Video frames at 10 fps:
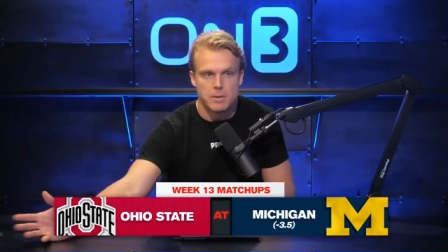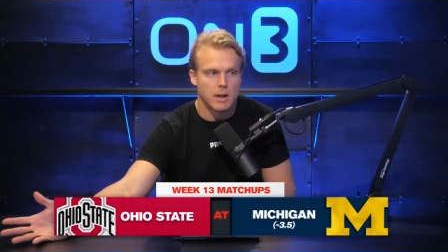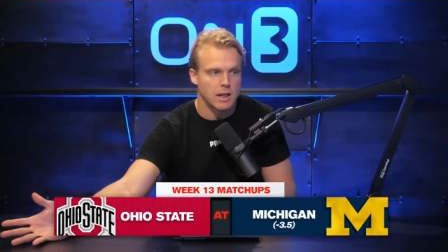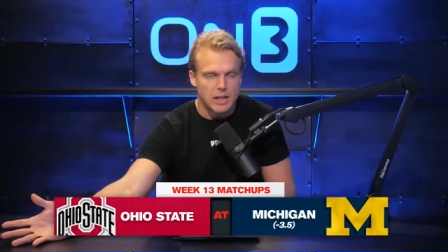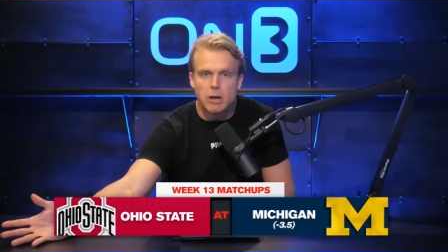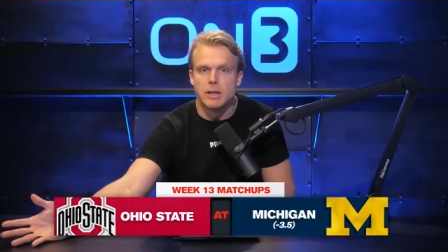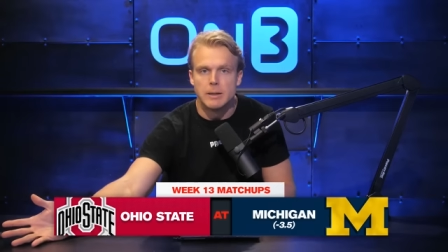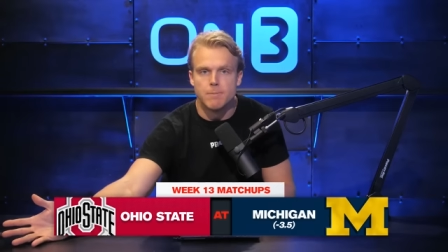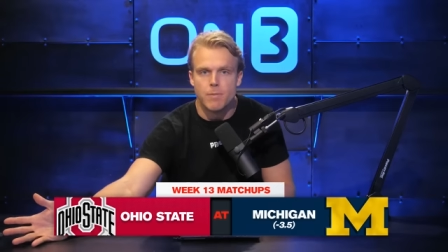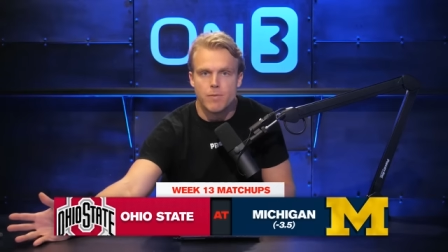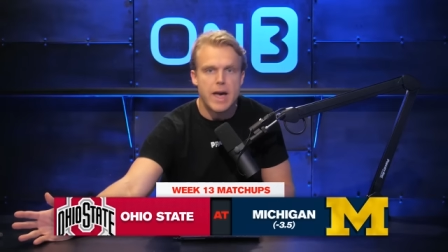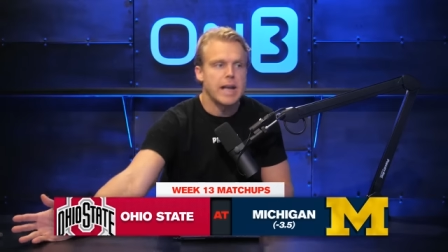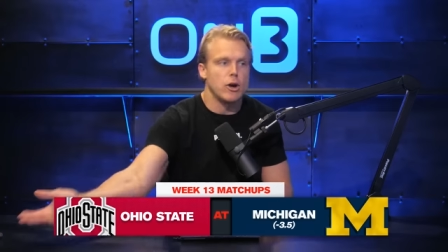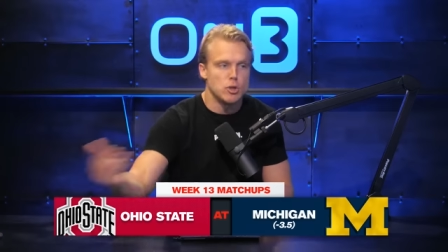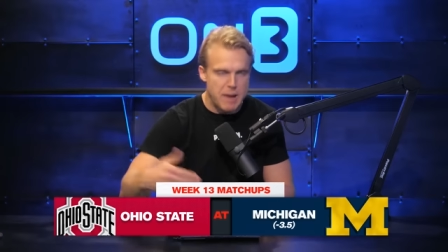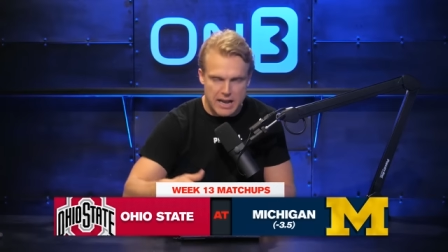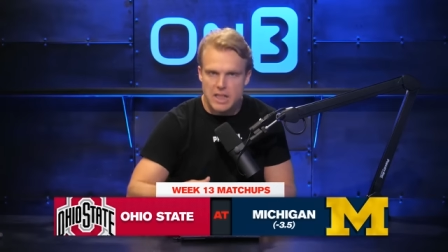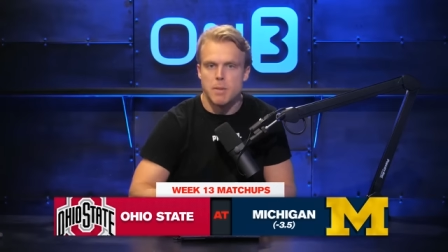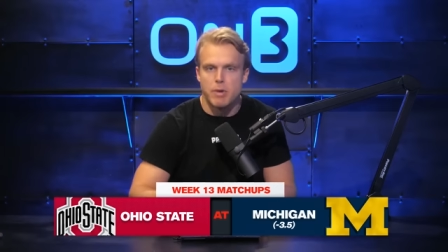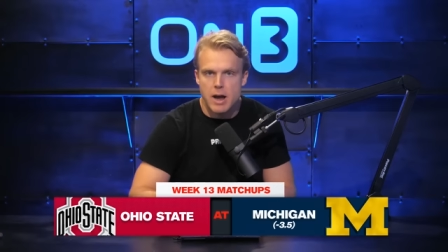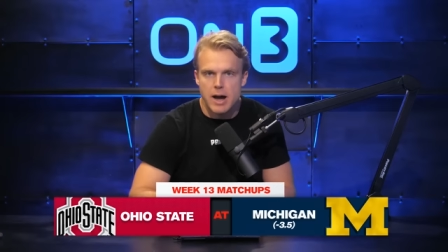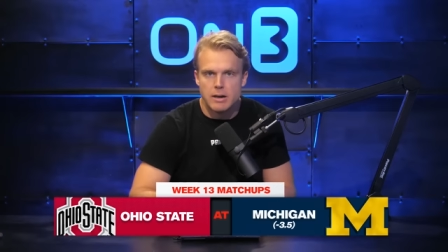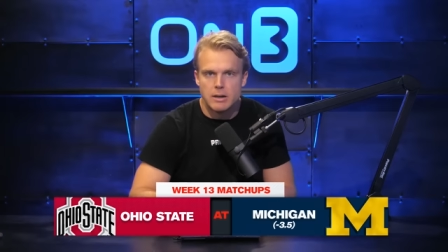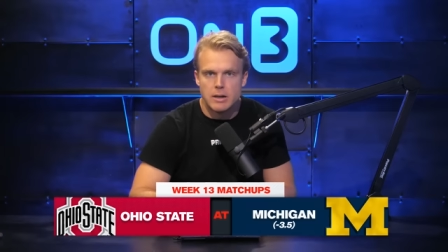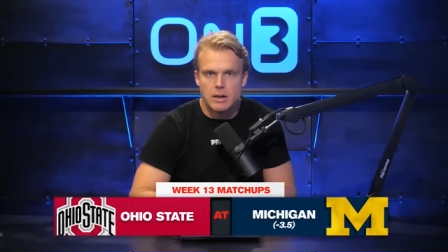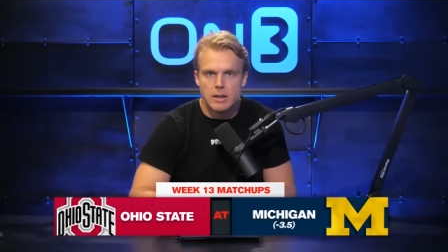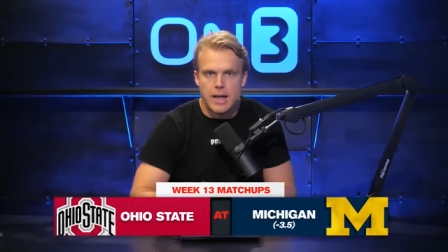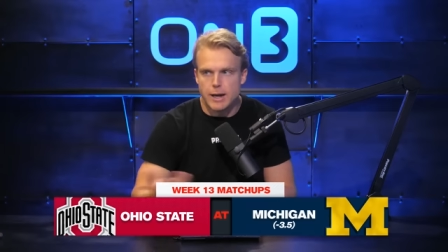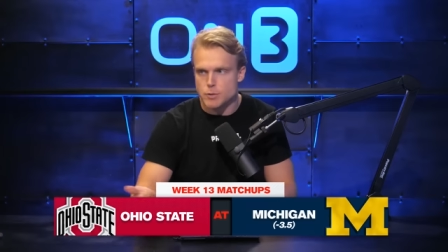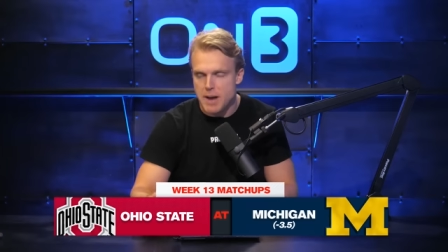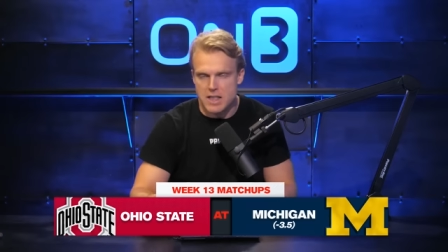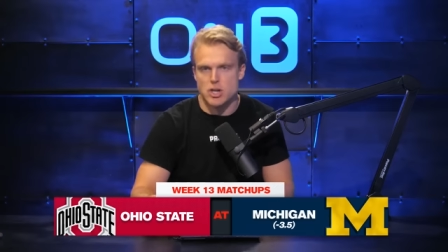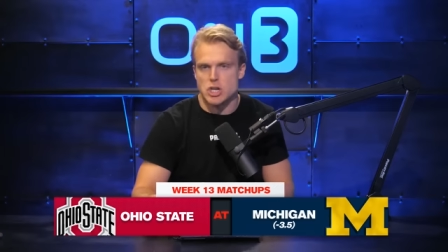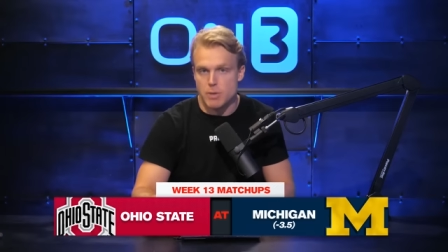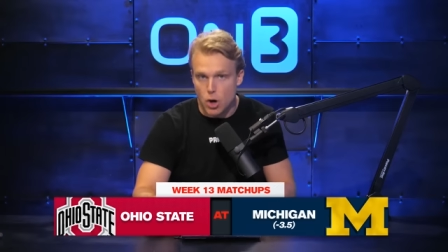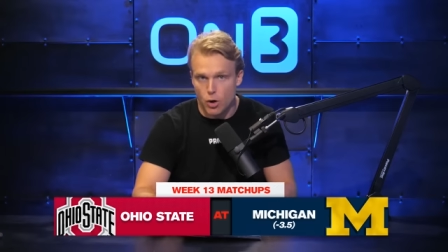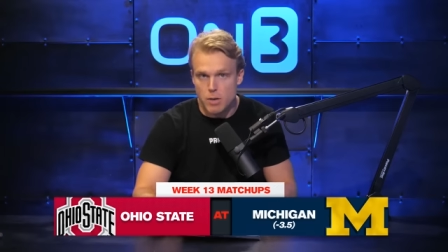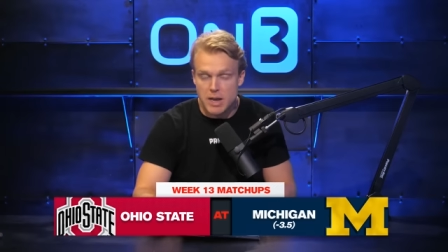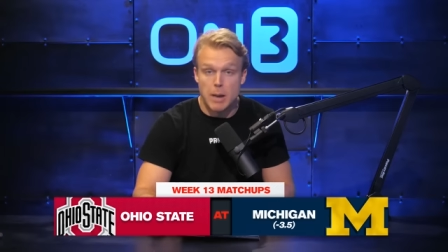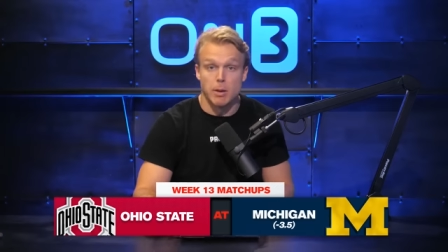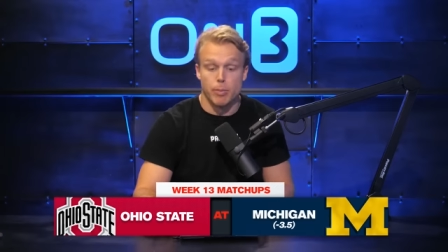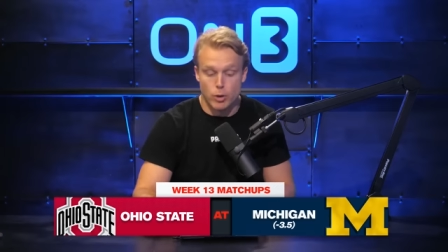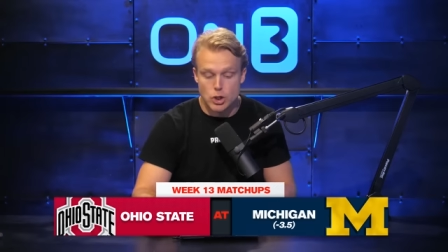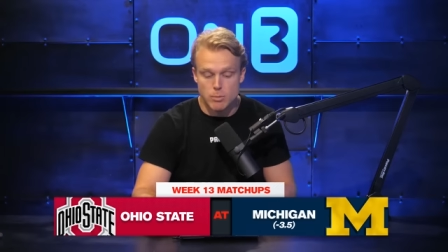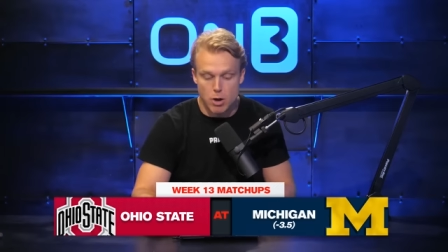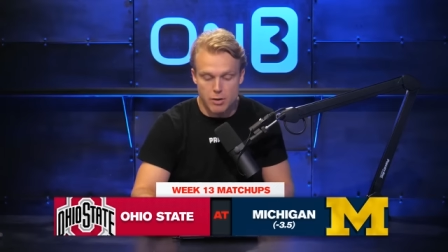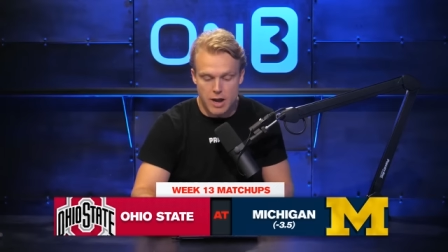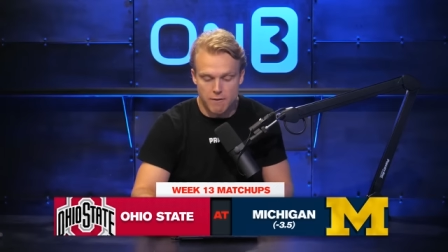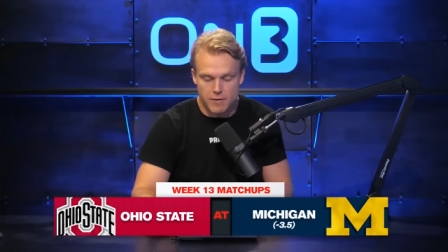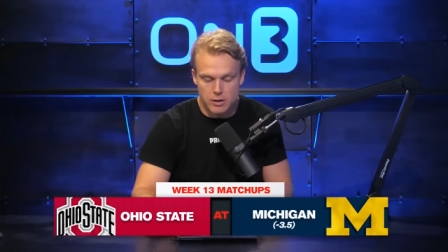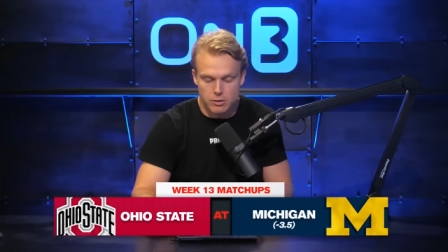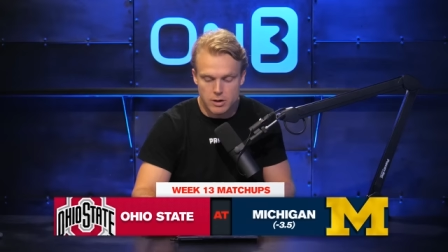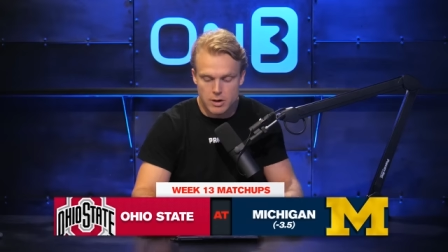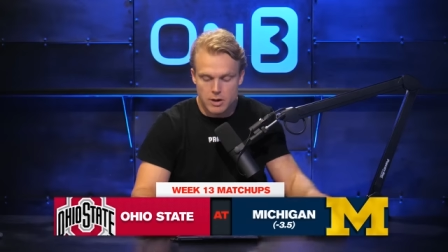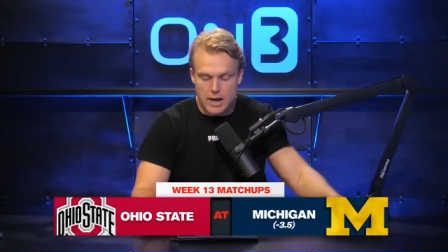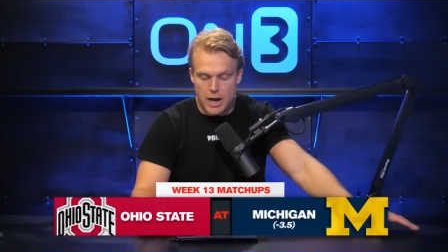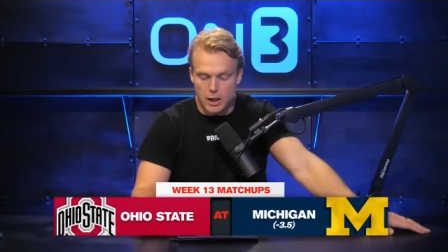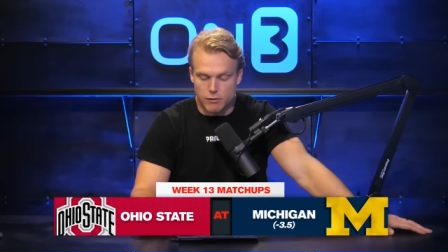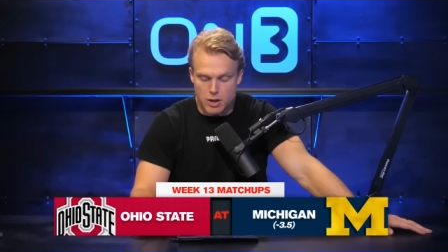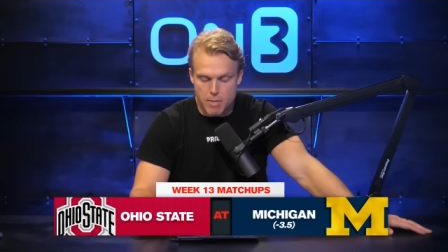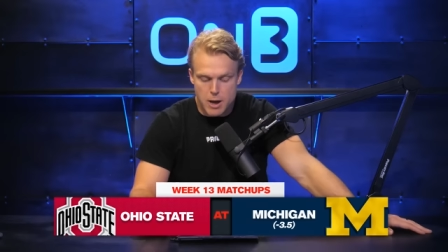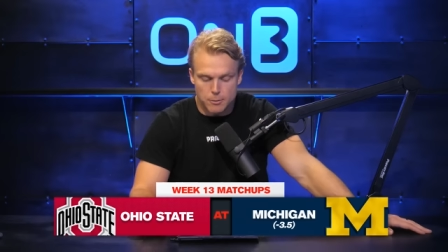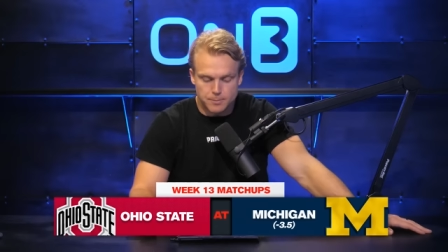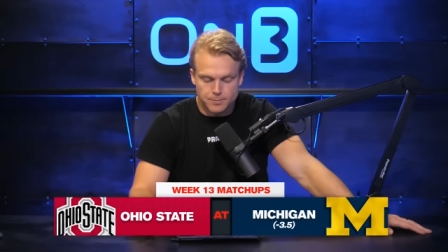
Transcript: Clearly, that goes back to number nine. That goes back to J J. McCarthy being able to push the ball downfield and deliver in the mail.